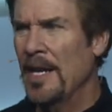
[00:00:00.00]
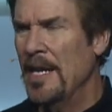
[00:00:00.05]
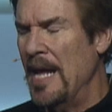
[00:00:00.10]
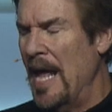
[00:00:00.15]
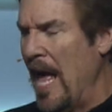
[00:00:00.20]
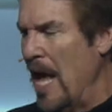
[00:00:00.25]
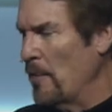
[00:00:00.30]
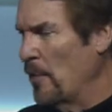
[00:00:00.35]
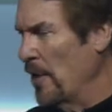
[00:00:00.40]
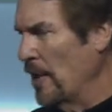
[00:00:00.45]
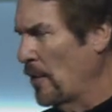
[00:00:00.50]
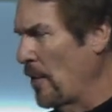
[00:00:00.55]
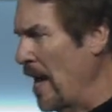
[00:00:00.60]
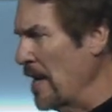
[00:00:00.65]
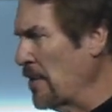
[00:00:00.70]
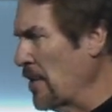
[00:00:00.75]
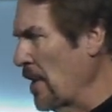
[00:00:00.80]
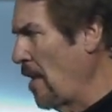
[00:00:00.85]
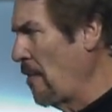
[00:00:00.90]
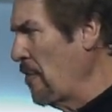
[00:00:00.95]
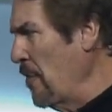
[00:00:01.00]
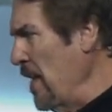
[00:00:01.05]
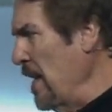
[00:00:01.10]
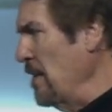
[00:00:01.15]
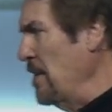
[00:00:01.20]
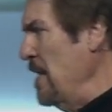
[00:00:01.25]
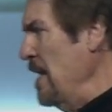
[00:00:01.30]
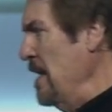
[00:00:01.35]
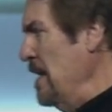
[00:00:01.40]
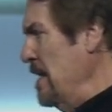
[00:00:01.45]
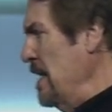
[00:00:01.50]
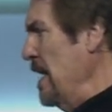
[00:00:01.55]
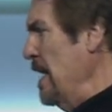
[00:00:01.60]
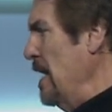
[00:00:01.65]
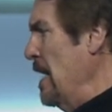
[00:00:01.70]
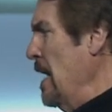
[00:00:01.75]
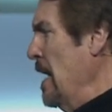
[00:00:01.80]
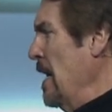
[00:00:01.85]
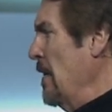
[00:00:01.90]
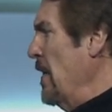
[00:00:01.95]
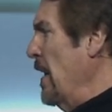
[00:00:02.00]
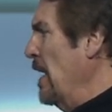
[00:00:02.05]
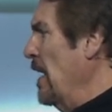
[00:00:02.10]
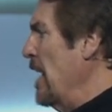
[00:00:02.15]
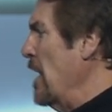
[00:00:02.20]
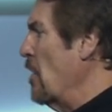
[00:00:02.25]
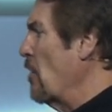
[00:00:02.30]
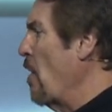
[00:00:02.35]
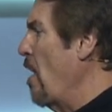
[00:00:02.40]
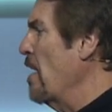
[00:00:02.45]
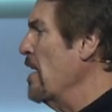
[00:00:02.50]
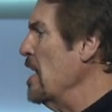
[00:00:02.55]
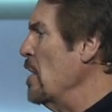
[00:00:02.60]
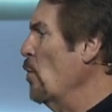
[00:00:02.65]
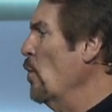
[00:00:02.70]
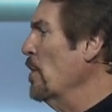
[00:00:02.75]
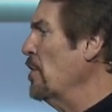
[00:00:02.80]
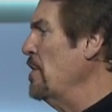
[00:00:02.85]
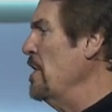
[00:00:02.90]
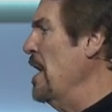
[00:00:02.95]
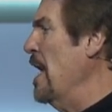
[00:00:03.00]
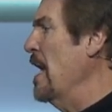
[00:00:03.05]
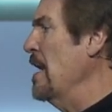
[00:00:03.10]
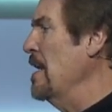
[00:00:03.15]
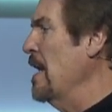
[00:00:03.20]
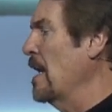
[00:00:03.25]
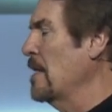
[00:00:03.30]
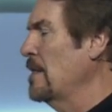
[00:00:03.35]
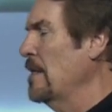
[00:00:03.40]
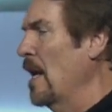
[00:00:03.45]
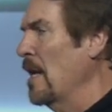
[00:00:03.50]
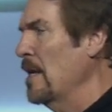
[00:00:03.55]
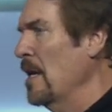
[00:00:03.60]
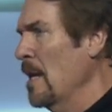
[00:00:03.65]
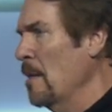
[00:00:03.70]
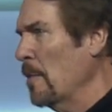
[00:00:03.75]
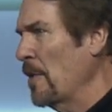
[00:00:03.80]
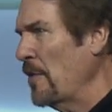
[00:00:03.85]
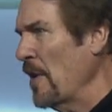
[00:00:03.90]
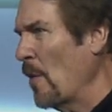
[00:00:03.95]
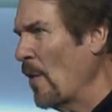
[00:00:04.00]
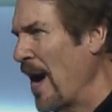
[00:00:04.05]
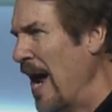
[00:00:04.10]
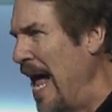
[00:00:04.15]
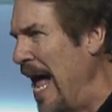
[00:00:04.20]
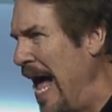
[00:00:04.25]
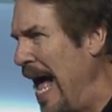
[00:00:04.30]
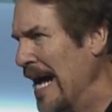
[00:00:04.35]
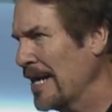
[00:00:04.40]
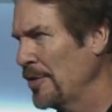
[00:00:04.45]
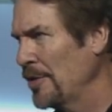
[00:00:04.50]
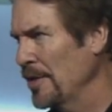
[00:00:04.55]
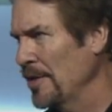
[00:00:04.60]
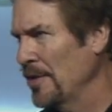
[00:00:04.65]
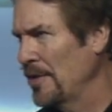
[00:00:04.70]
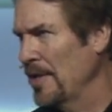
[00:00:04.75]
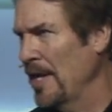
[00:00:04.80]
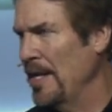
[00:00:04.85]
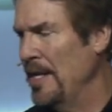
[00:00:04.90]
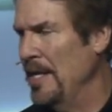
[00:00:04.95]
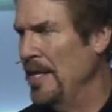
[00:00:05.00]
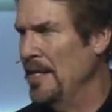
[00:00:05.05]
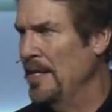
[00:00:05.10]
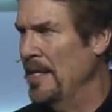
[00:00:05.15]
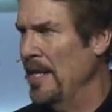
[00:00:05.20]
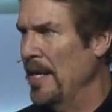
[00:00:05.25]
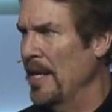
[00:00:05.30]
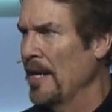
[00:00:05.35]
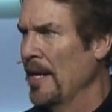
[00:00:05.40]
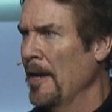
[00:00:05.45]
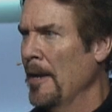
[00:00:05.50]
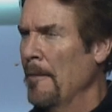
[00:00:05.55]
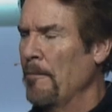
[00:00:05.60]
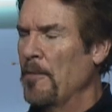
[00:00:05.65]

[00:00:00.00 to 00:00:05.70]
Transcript: He had regrets of things he did that later on he wished he had not done, but they were actions that he did.